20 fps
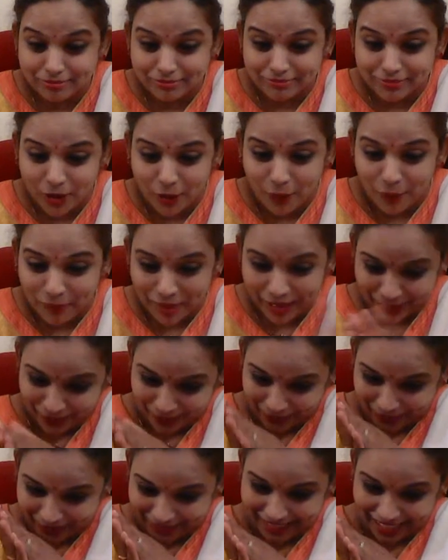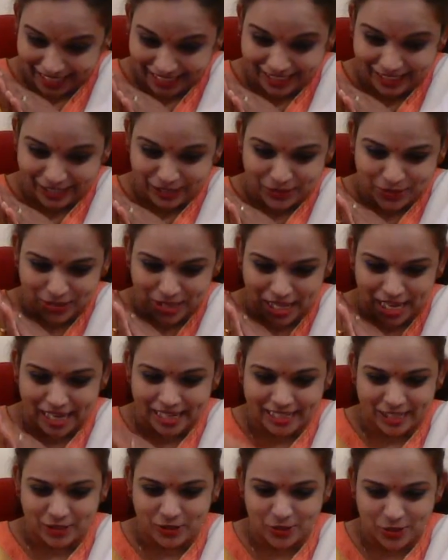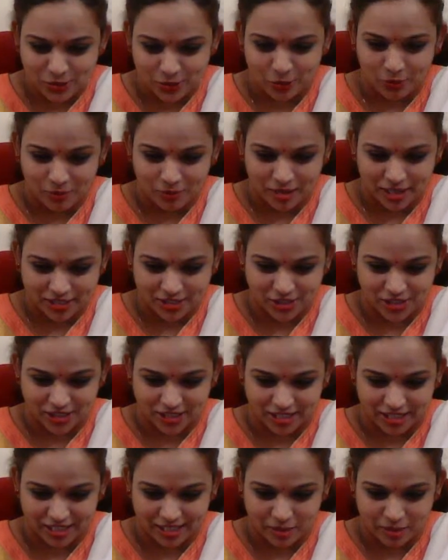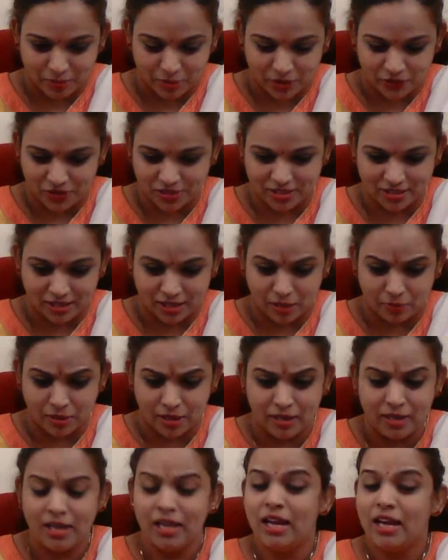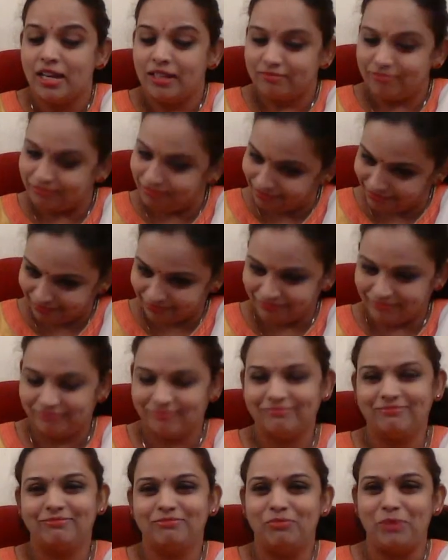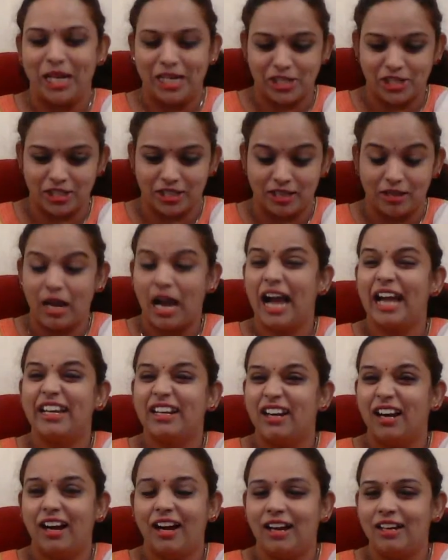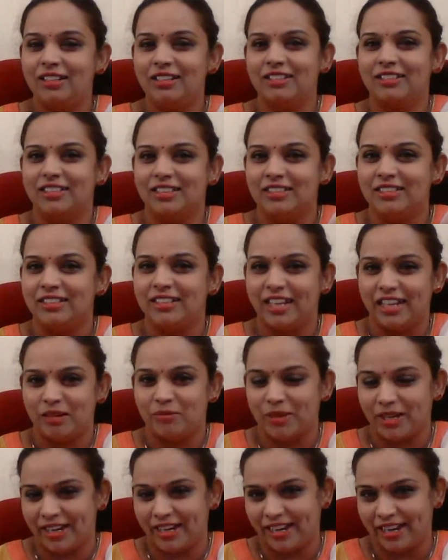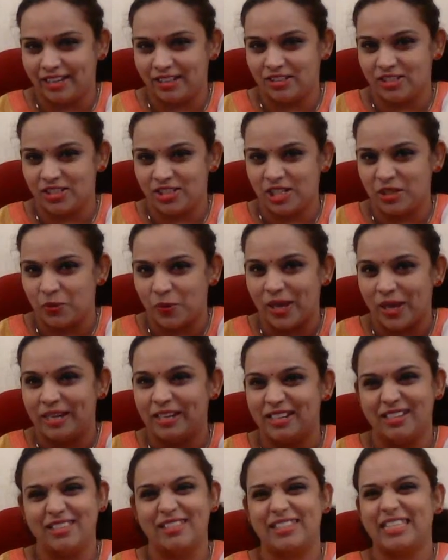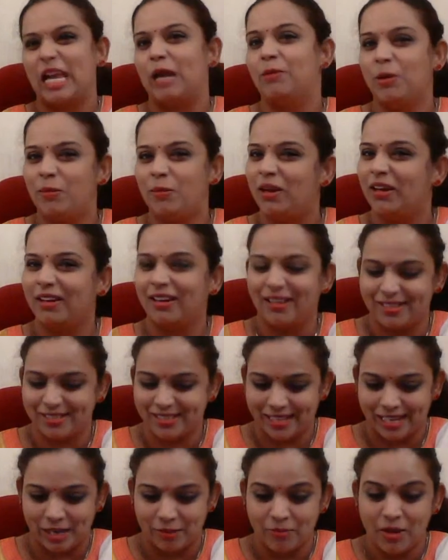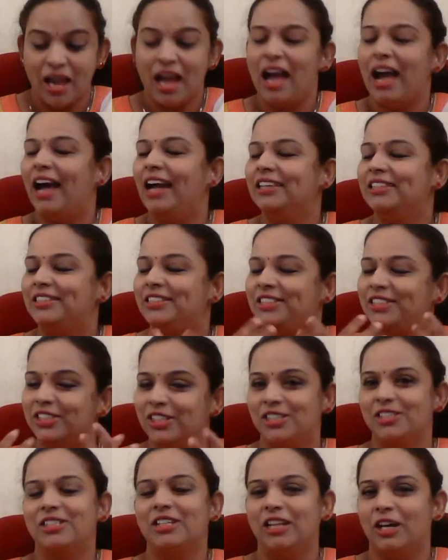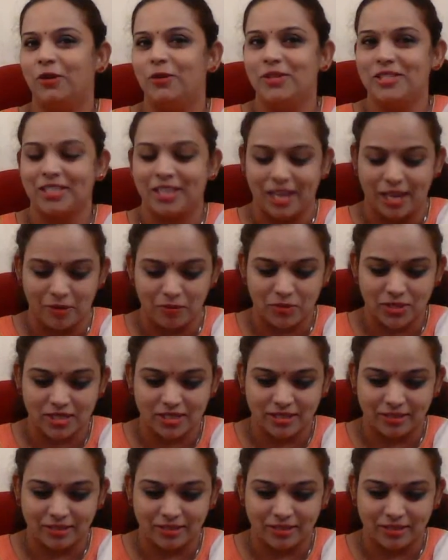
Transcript: Oh my God, thank you so much, Professor Raman. Pleasure. I can't contain my energy when it is Capablanca's game. I just love his games.